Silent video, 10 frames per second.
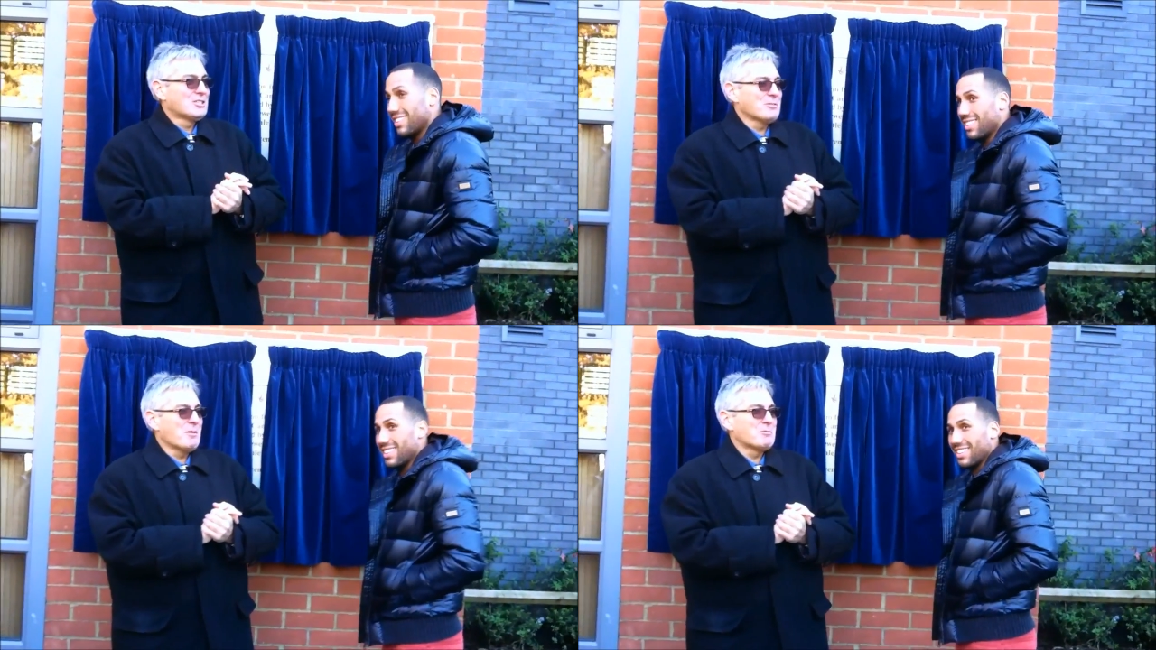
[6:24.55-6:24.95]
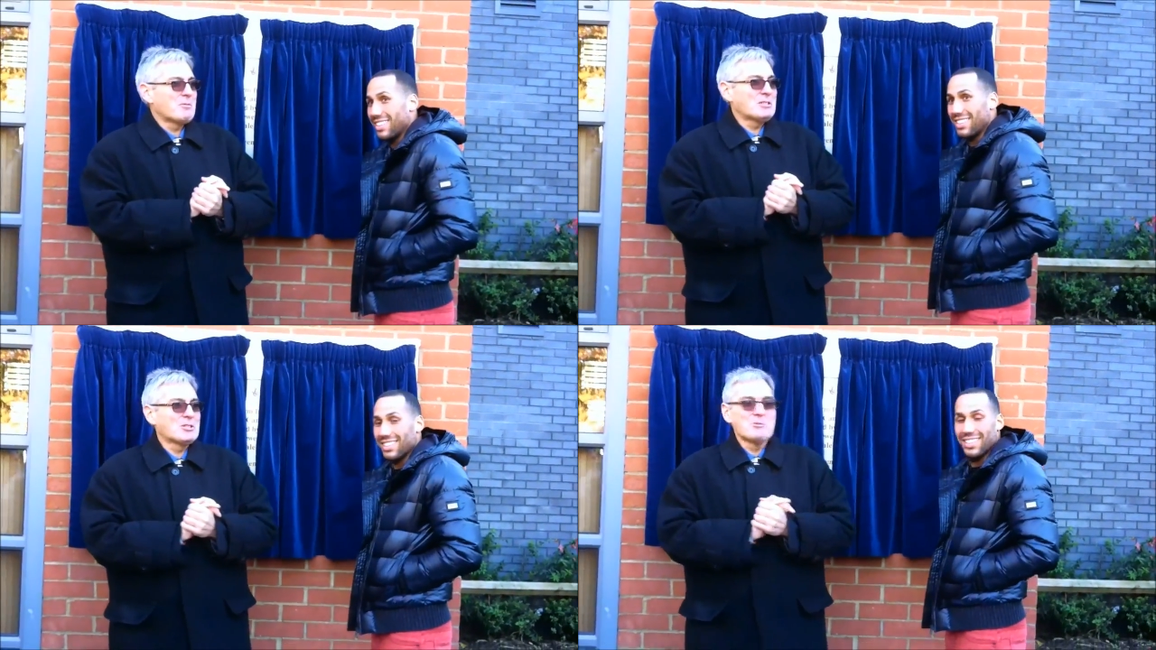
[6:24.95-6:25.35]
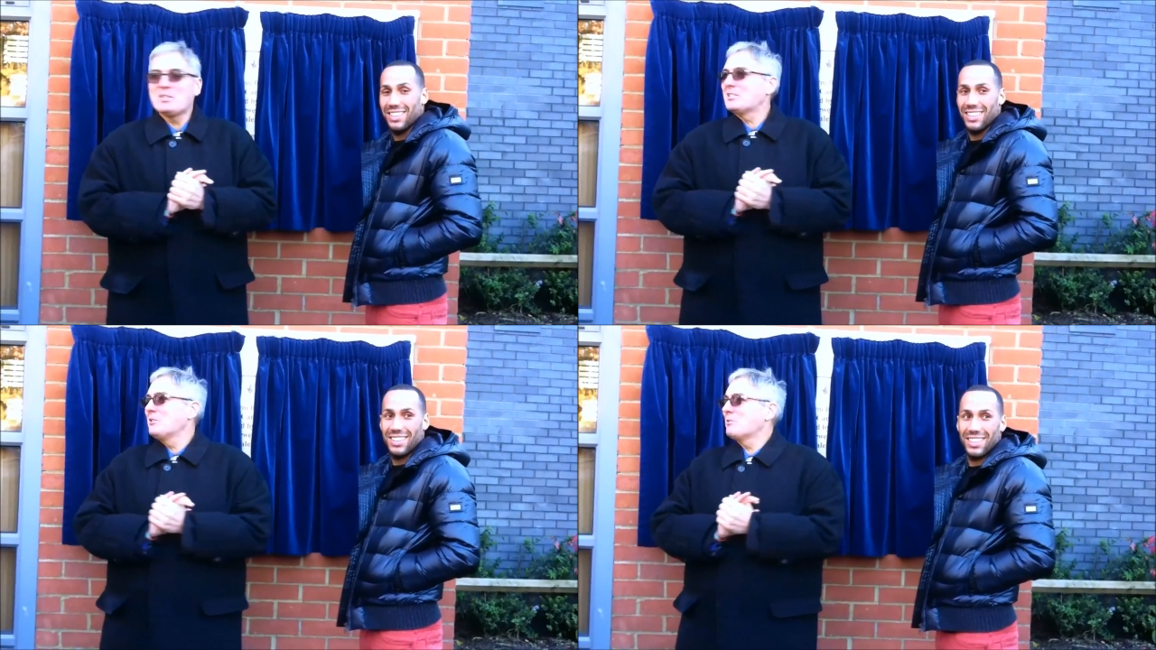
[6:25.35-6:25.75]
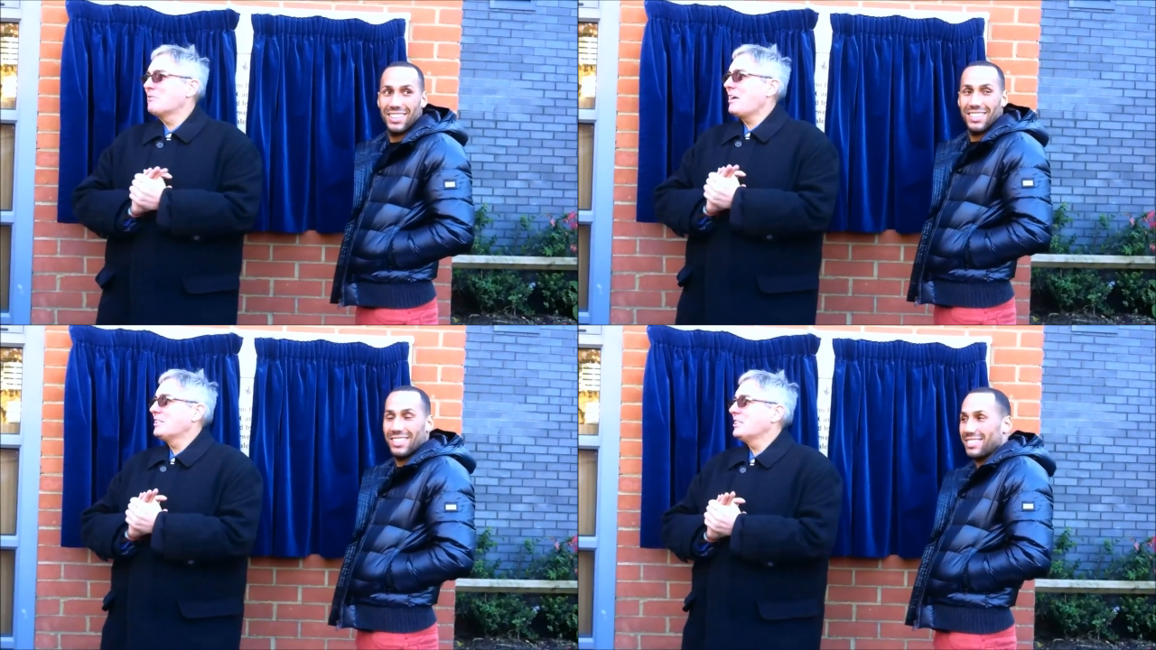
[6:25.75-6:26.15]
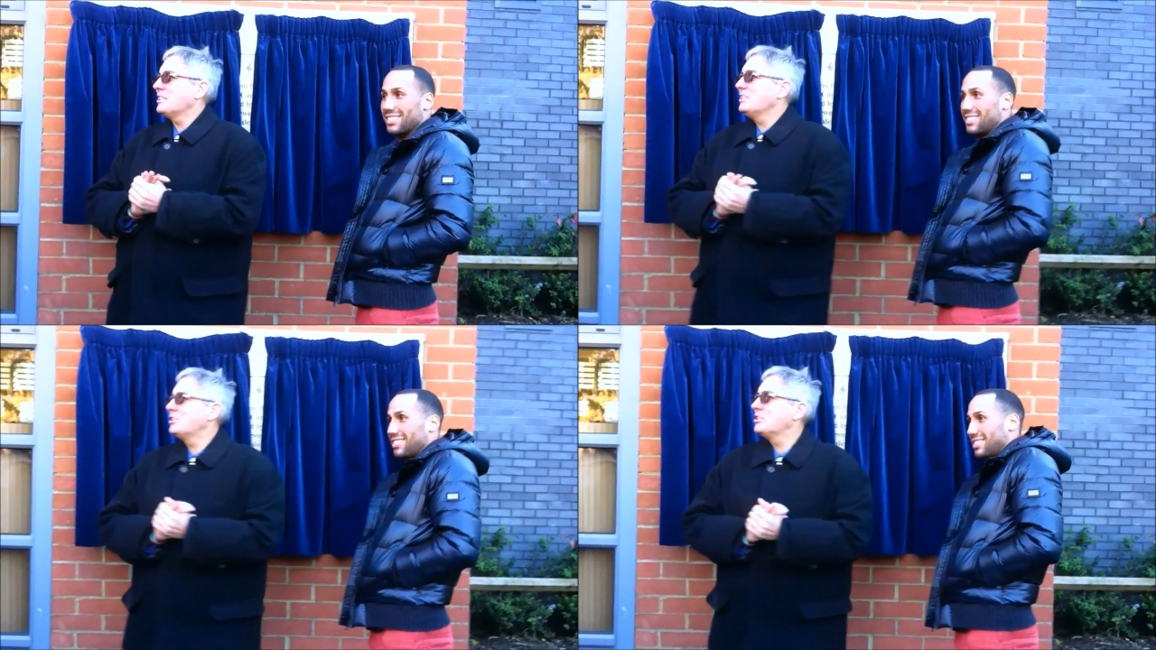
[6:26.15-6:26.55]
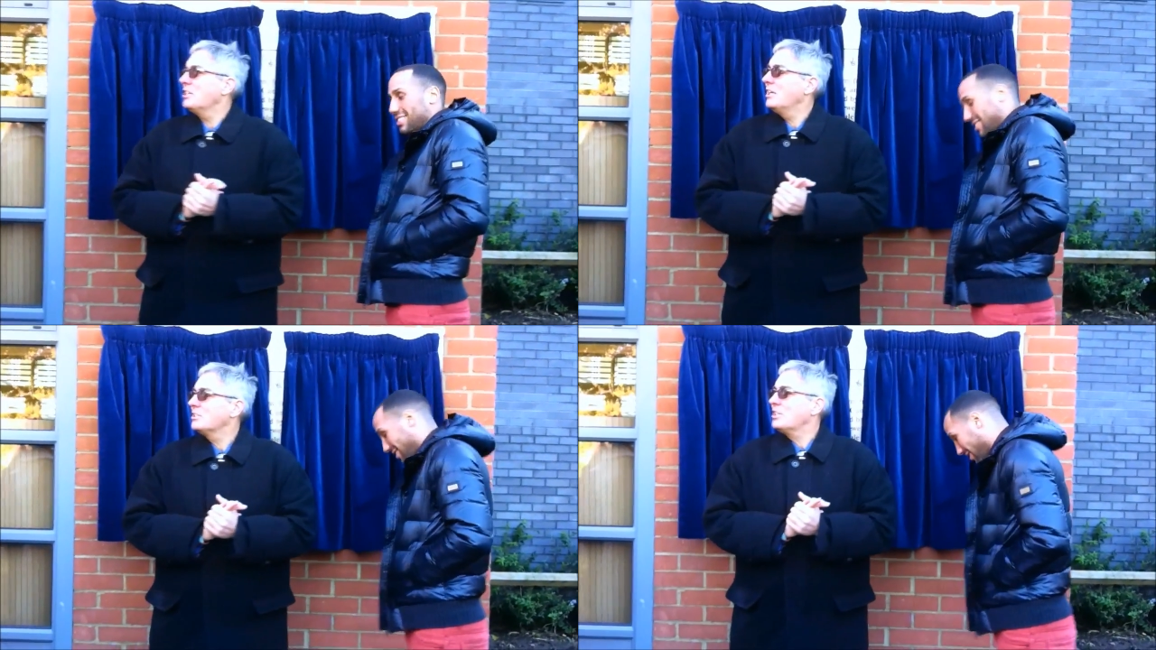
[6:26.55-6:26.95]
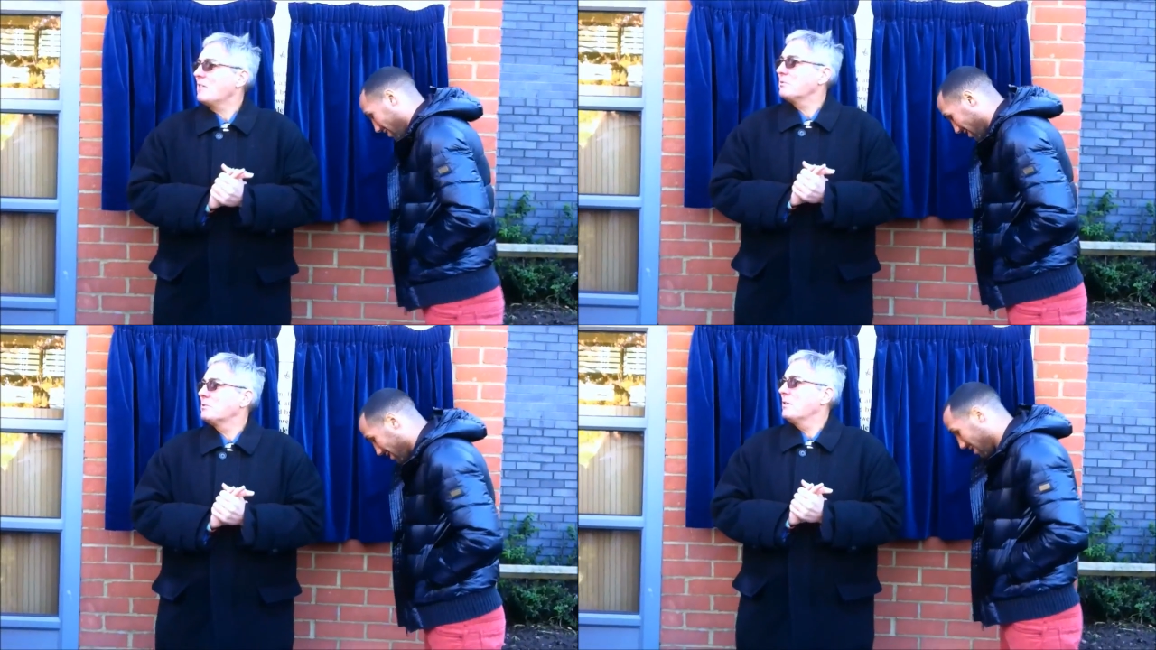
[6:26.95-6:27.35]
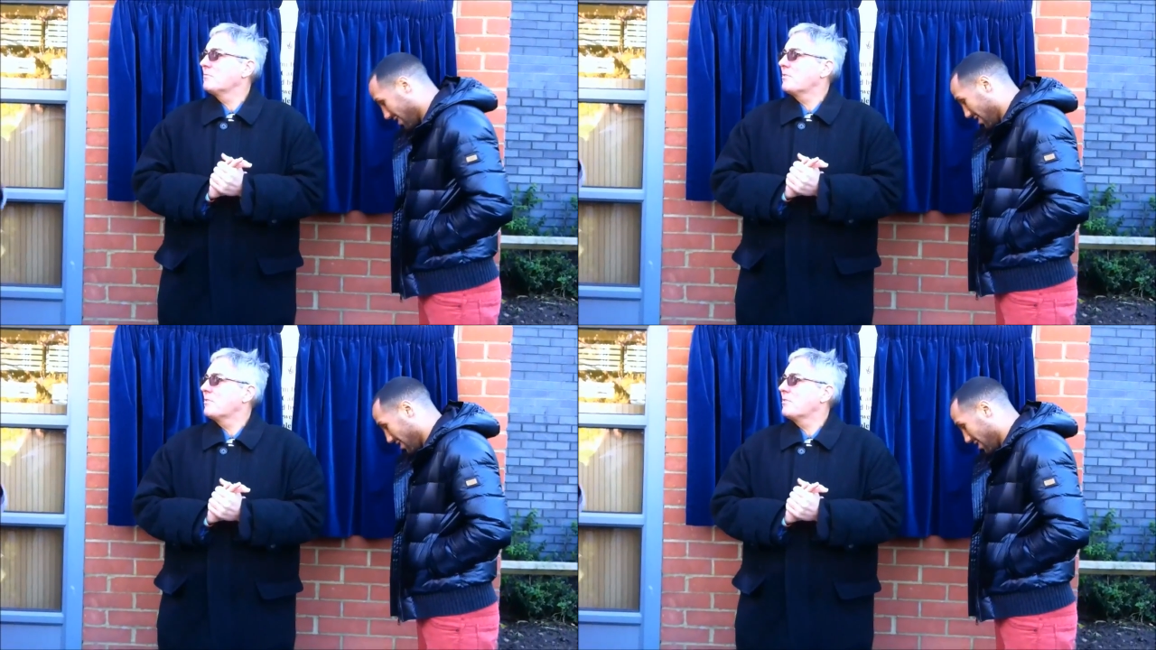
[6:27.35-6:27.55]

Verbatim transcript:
Speaker 1: Shamim's been talking to to arrange this in uh, James's uh,